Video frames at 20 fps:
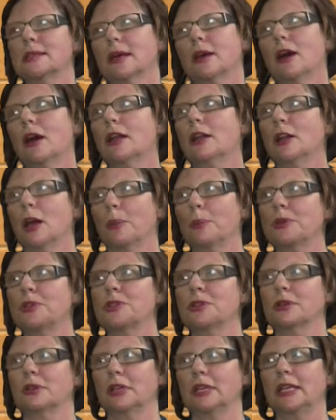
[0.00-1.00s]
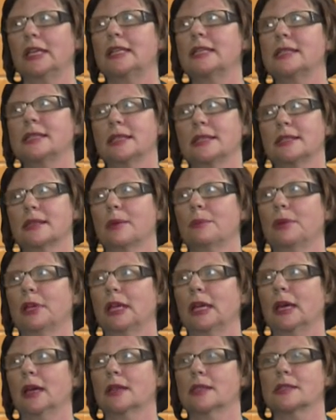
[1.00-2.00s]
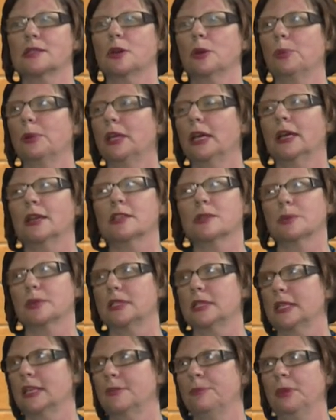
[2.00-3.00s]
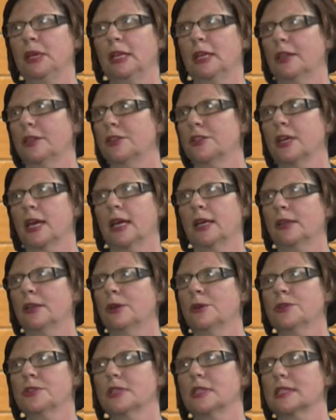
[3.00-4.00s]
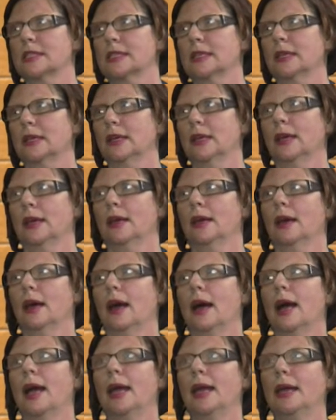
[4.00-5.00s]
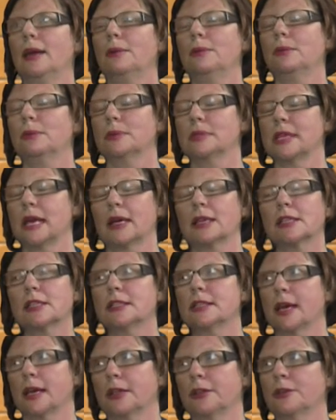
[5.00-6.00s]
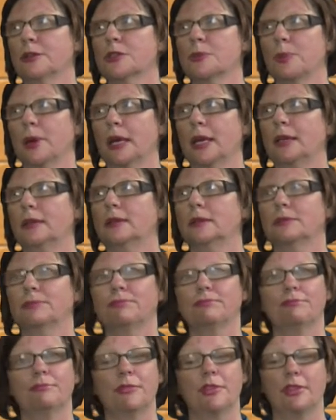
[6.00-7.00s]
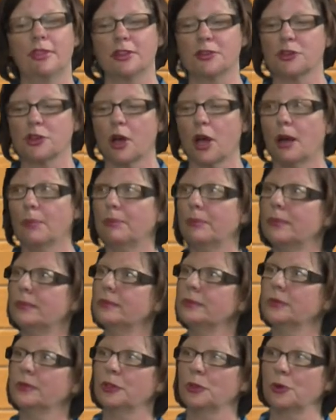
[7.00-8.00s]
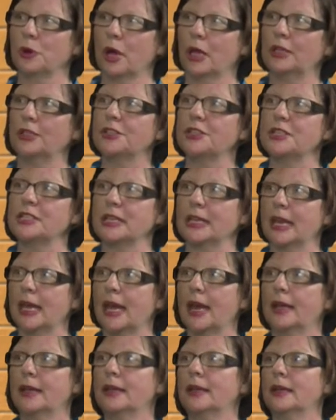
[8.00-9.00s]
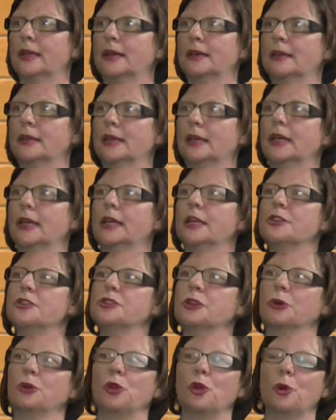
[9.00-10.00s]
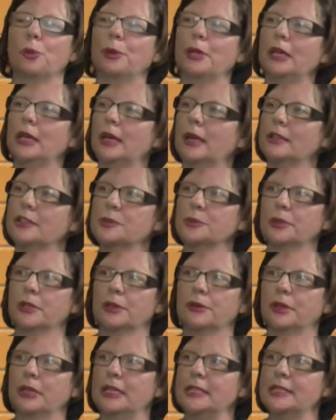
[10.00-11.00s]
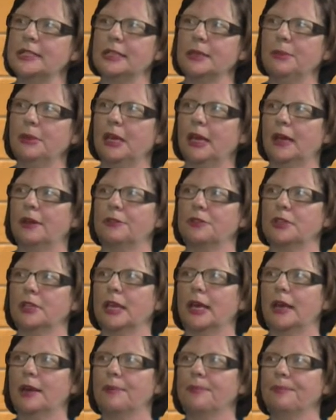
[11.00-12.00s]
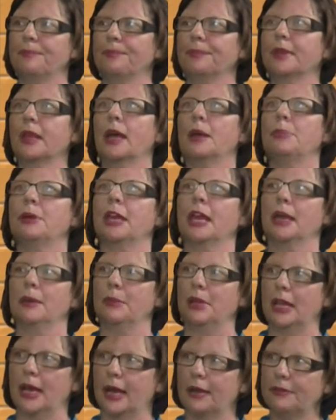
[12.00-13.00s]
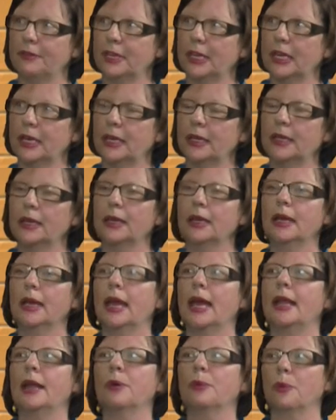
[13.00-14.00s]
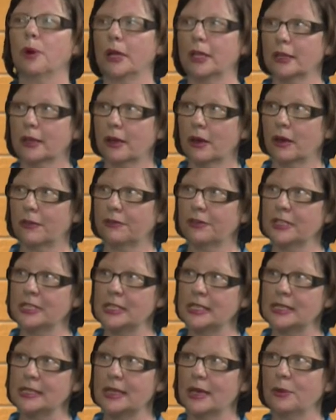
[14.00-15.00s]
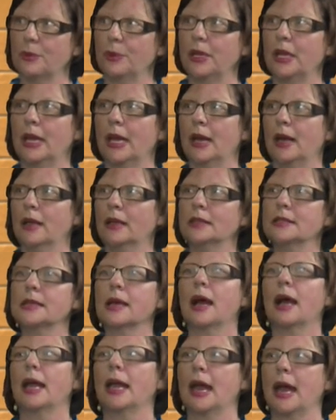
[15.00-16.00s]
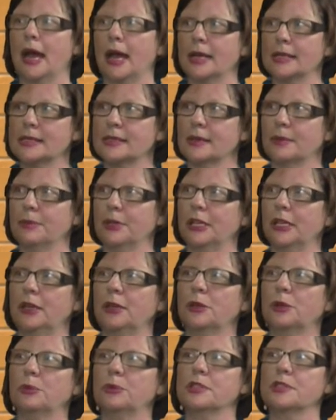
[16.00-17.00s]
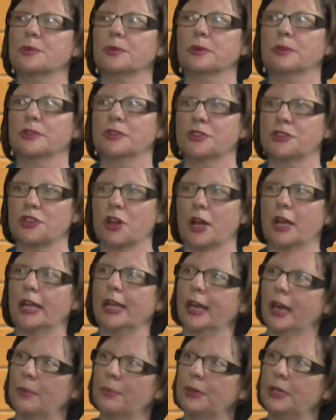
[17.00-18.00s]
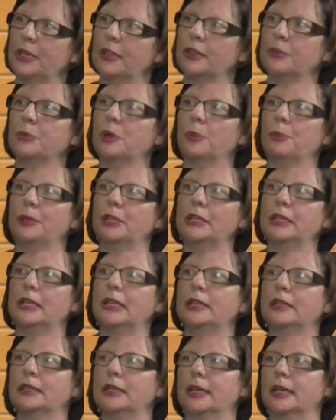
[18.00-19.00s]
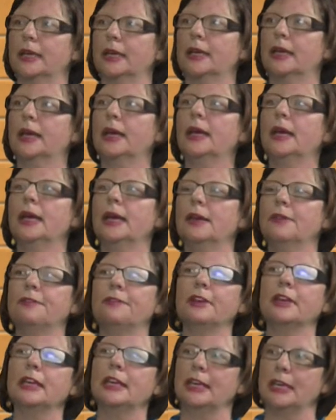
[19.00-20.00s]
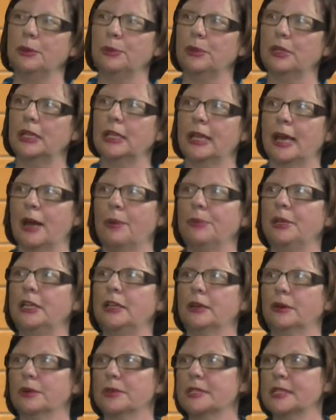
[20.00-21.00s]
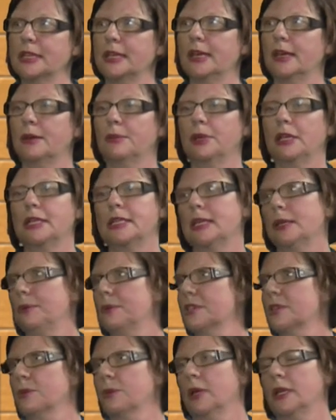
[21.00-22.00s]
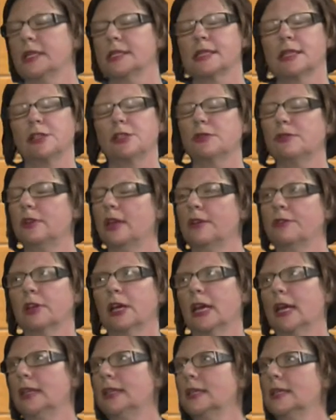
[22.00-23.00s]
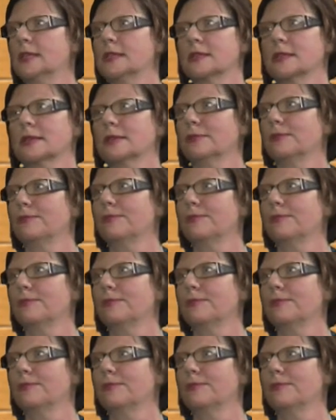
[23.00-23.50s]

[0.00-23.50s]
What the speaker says: I got an opportunity to see somebody else. Nobody else would give me another diagnosis. I was actually diagnosed by the top neurologist in Canada, so nobody else would agree to see me after that. I became an advocate, and at one of the conferences that we held, I asked somebody who was starting up another mobility clinic if he would allow me to go see him, and he was the one who said, "You've never had this."